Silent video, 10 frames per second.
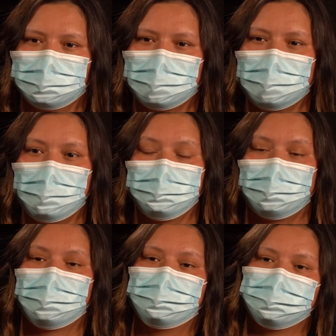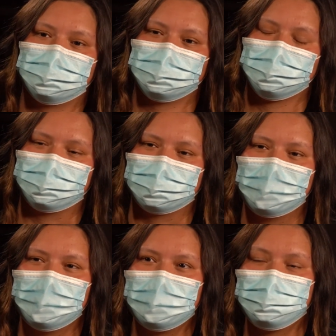Getting out of my comfort zone.
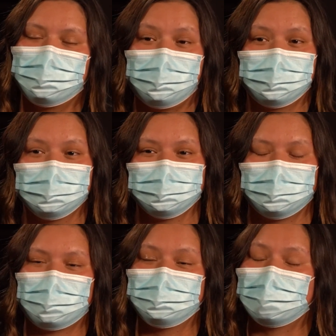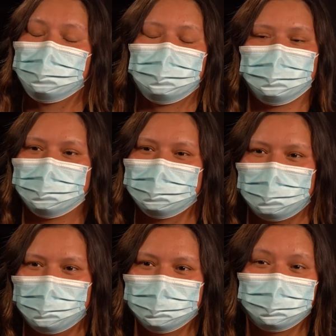Because when I first started, I was like real
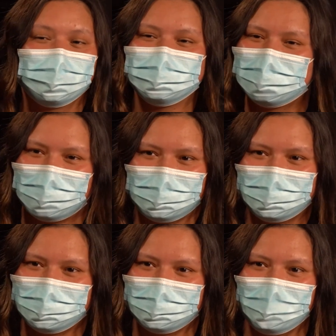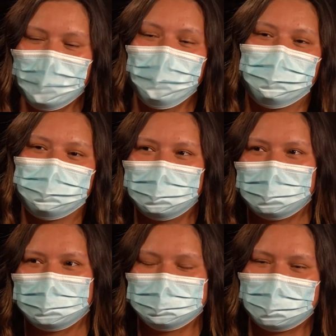shy. Wouldn't say anything, but
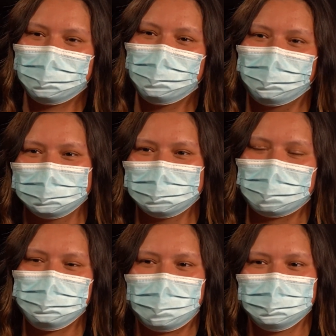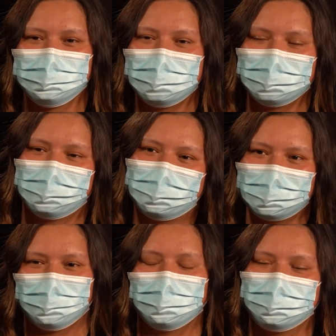like stay close to like Pastor Peter or like
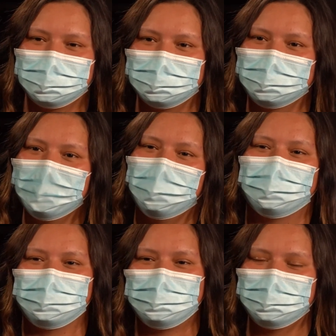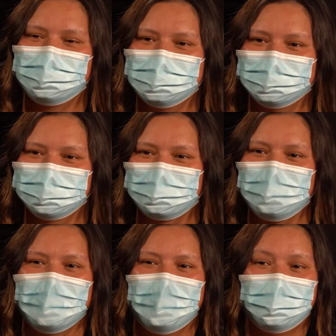one of the other people.
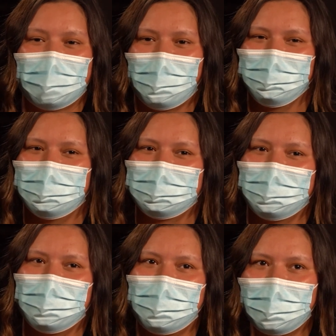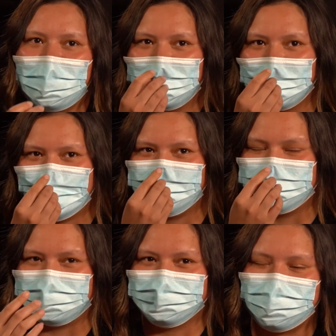Now like I'm okay with
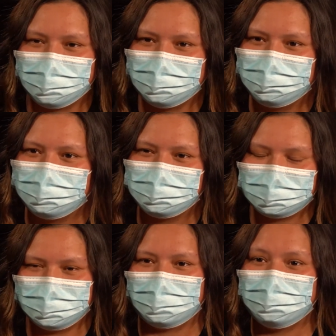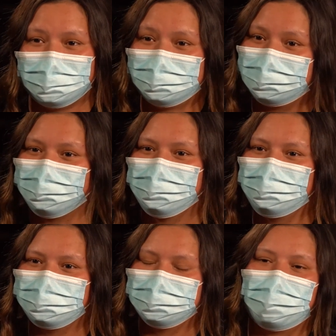like talking, like leading the
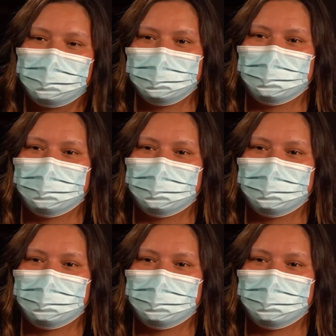group, talking to